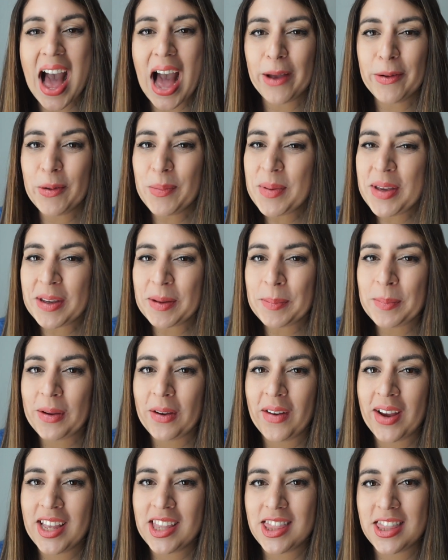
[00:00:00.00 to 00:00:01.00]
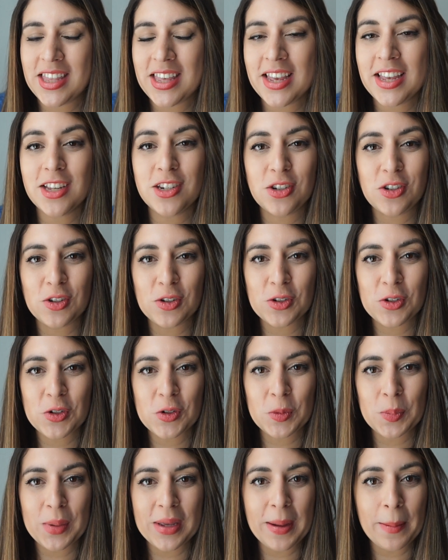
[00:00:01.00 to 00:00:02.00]
I will be comparing the
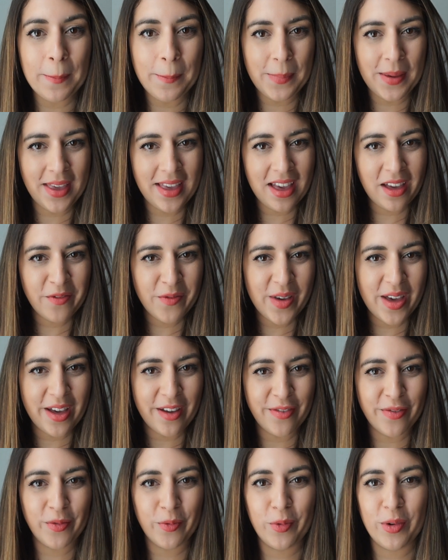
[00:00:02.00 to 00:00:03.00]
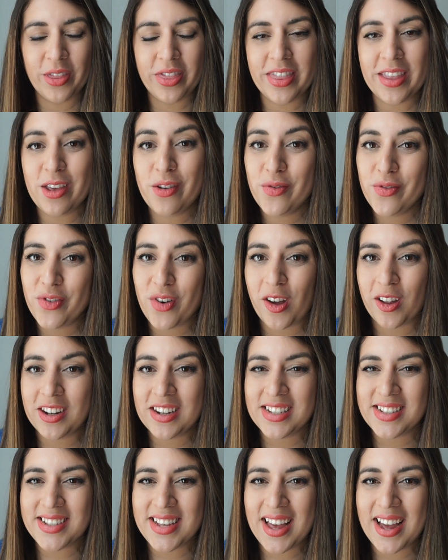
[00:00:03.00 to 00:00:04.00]
JuJuBe BFF with the Fawn
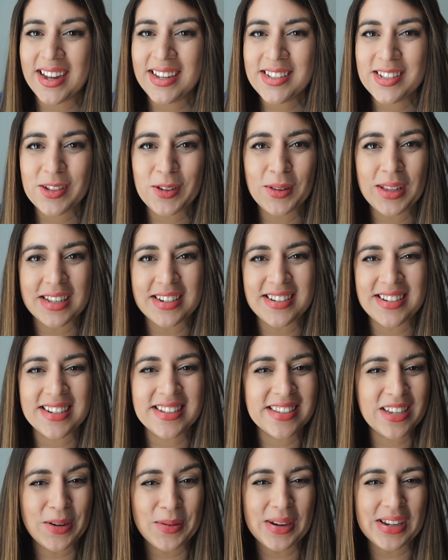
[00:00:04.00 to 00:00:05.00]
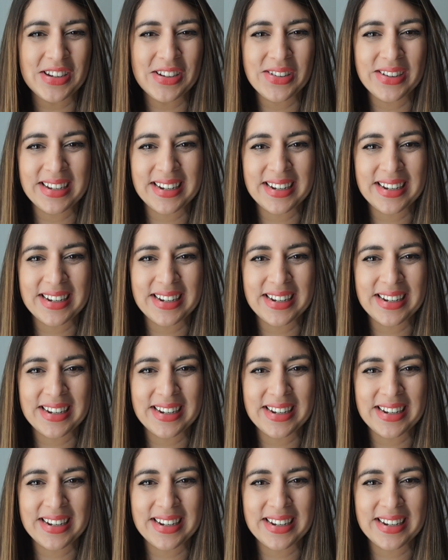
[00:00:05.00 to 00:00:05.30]
design, so let's just get right to